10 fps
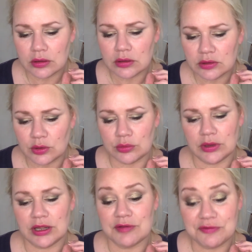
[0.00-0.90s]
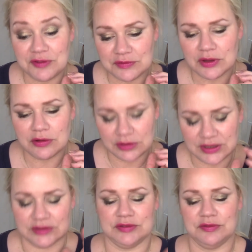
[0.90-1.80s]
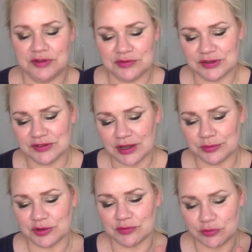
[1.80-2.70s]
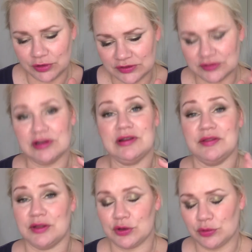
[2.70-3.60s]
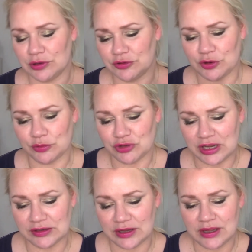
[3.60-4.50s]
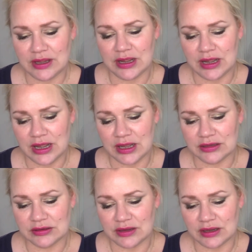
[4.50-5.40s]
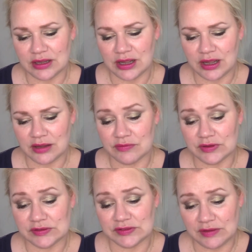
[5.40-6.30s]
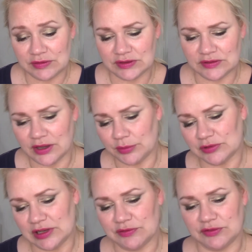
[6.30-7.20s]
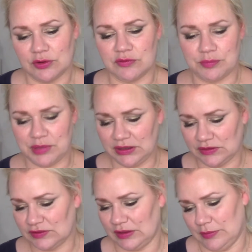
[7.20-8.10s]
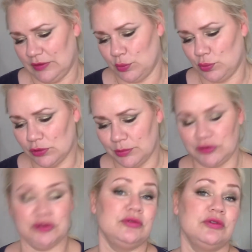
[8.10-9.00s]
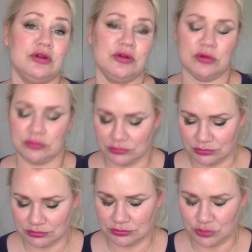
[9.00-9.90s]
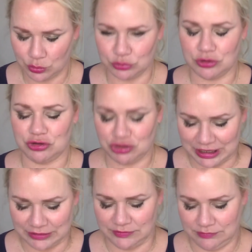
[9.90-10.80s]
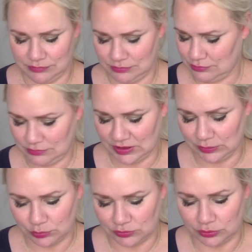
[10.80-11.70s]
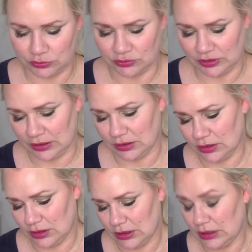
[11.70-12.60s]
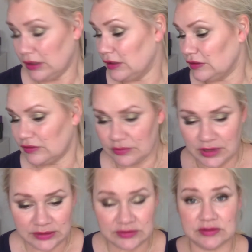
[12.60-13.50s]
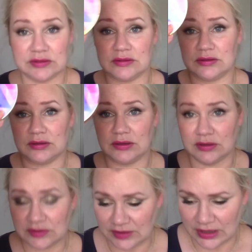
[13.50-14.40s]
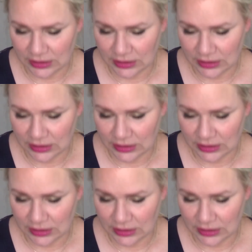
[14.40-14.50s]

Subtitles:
oh, I have 15 times of Crystal, the cooler tone shade, and I have 17 times left of Pixie, the warmer toned shade. That was hard to say. So that's staying